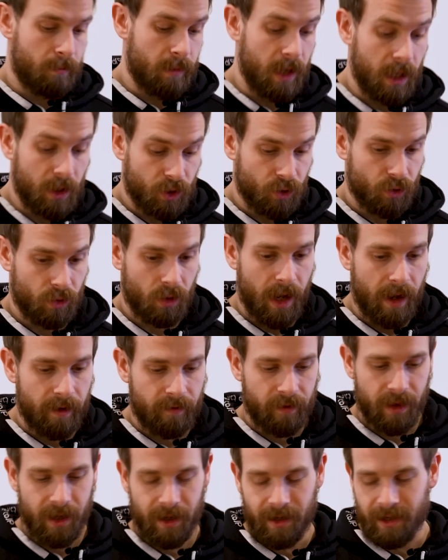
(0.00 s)
make sure
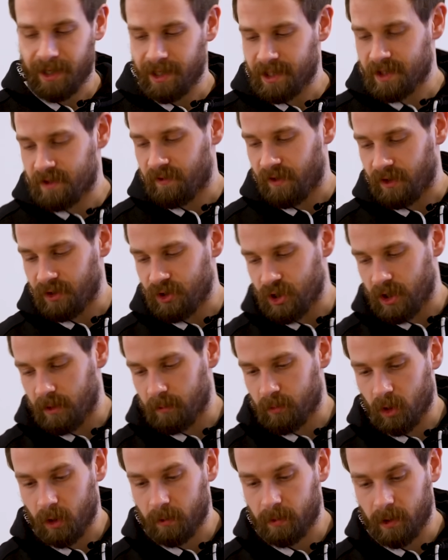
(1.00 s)
everything is functioning
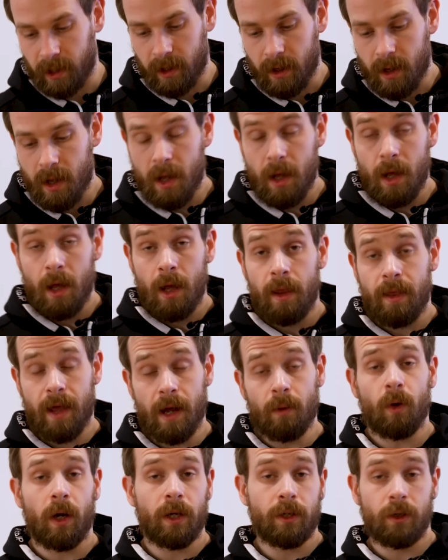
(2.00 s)
properly.
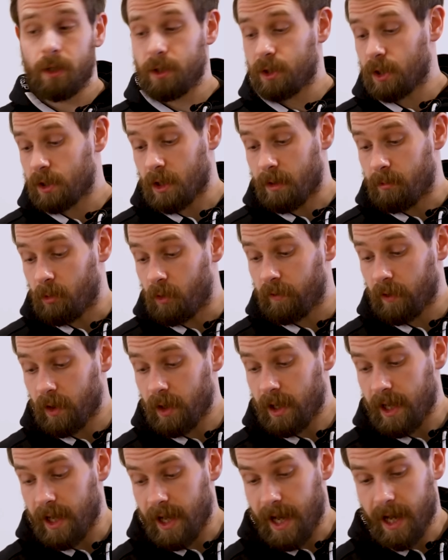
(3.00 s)
Then what I do is just come over,
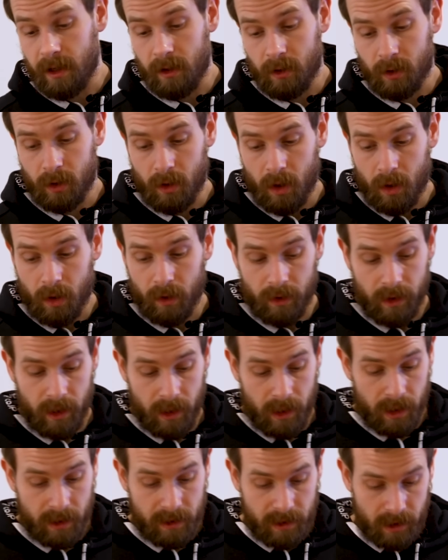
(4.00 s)
hit enter on
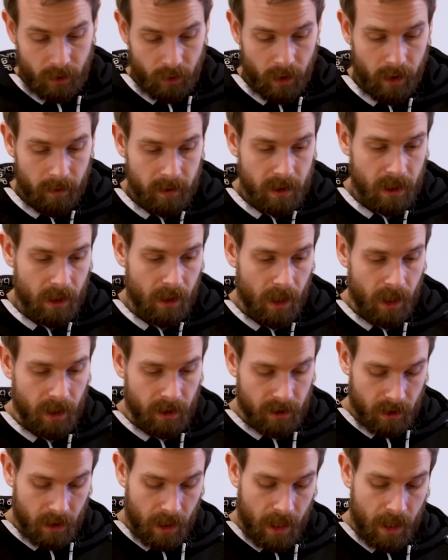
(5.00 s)
the script, and
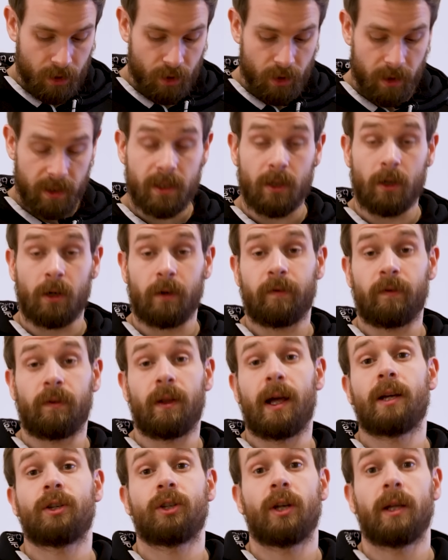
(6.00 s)
it's going to actually start
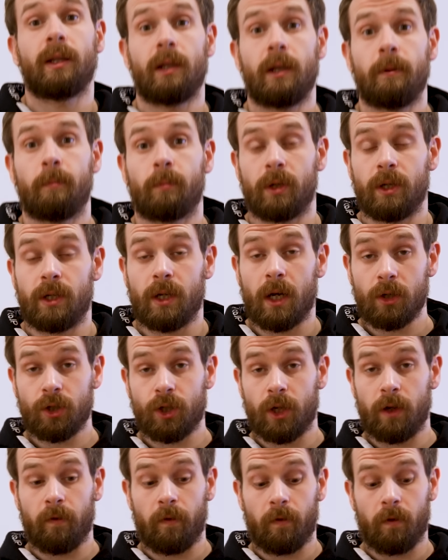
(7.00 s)
flashing the
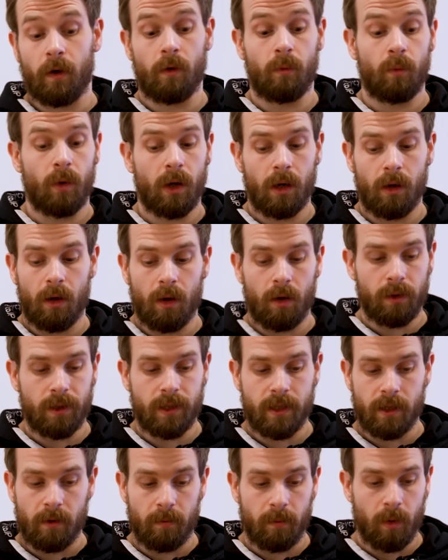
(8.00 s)
production firmware
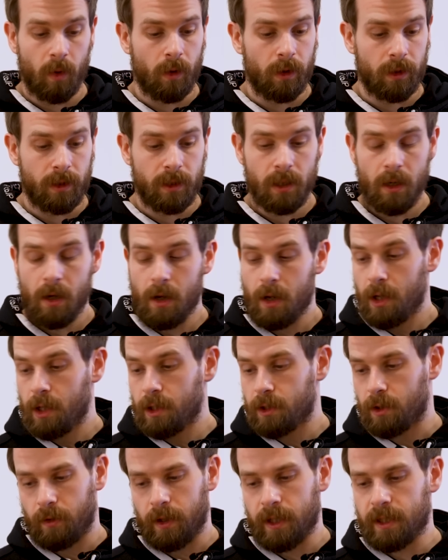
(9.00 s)
onto the boards.
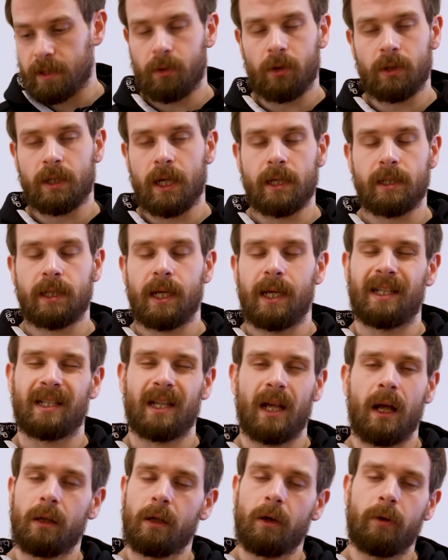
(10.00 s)
So this process takes
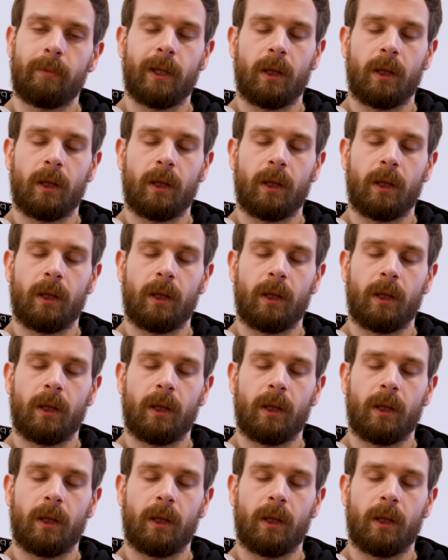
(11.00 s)
a little bit